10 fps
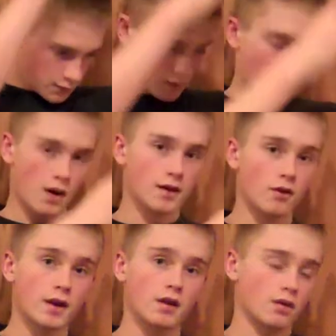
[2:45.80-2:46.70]
So I
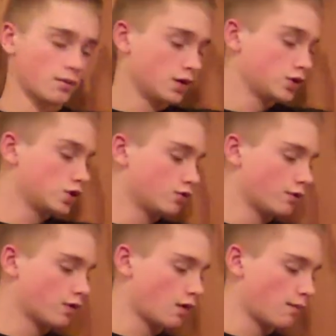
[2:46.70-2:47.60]
know that is an issue
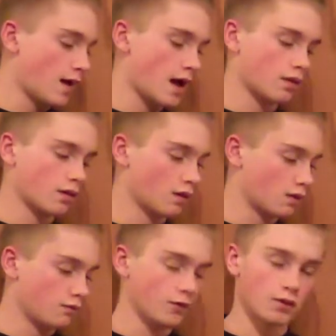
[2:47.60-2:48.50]
with some masks
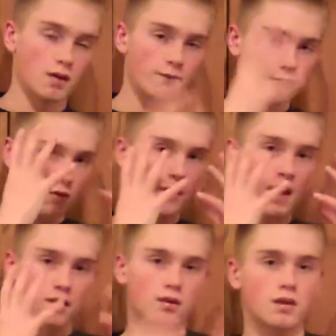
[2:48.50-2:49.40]
and with some full
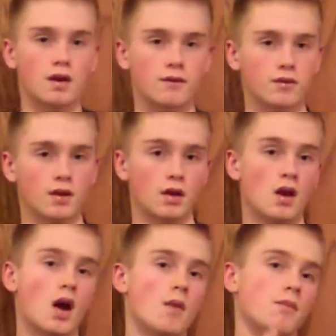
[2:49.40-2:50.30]
masks and everything,
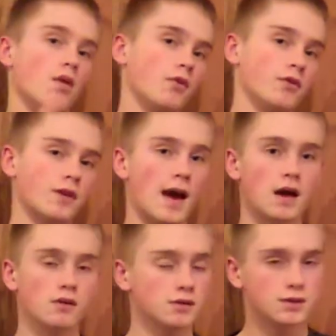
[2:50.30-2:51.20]
but with the
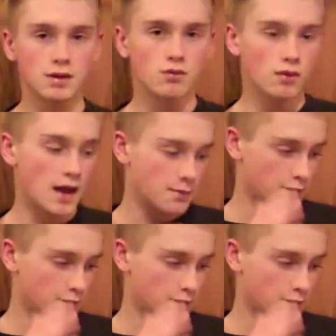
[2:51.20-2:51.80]
goggles, that won't